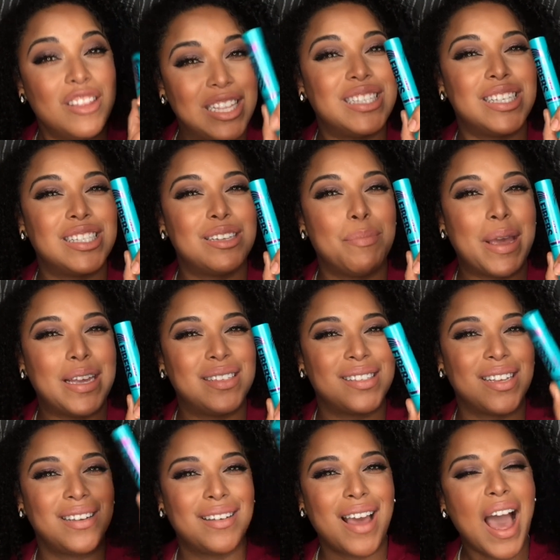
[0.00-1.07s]
This is
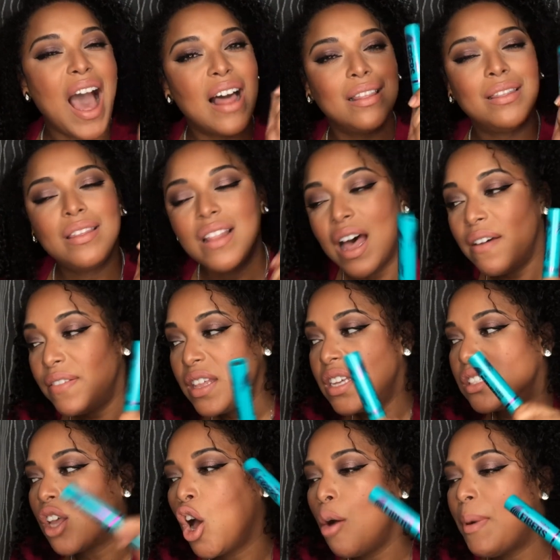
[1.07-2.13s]
amazing. I love
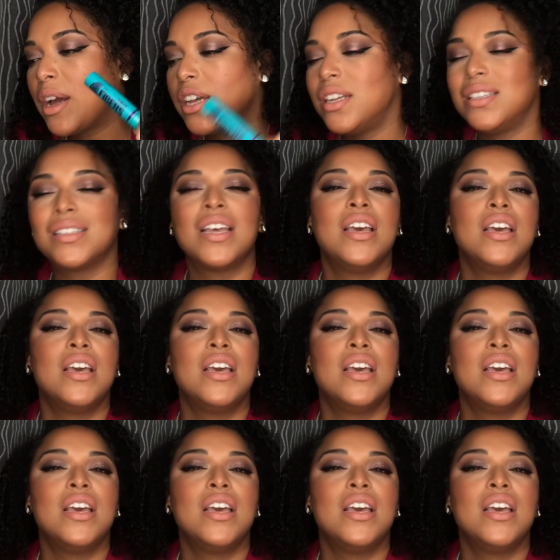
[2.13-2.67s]
this. Oh my goodness.